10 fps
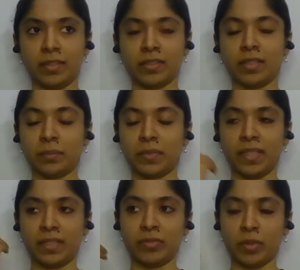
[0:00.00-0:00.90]

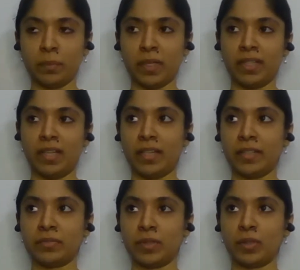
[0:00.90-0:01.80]
something from my
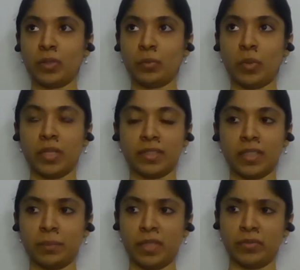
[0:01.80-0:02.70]
life. You know, one
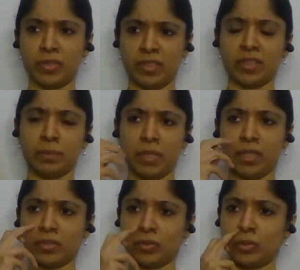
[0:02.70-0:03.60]
time I was in the
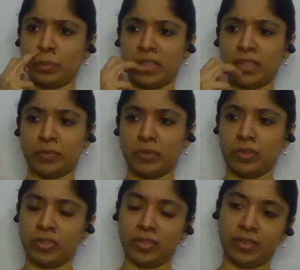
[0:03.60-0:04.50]
bathroom and I was
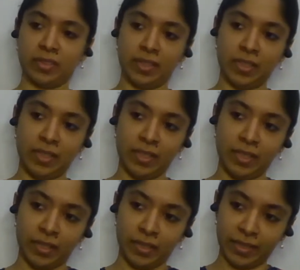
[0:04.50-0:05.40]
just
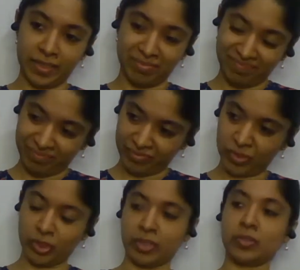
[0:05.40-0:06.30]
like
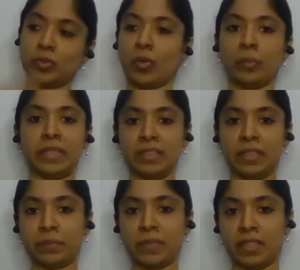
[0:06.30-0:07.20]
just throwing
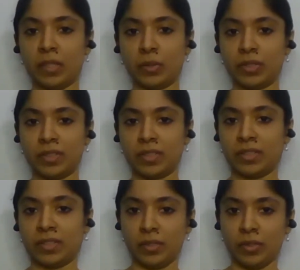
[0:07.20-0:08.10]
something out.
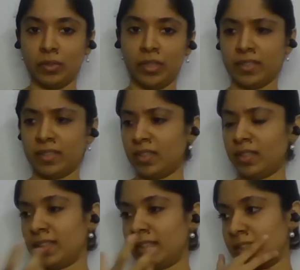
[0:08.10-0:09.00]
You know, like
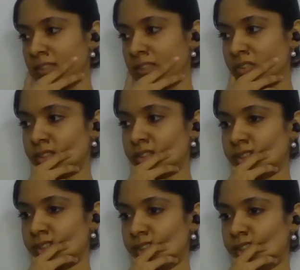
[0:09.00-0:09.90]
I think it's just
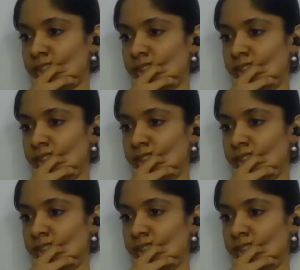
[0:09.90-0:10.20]
uh,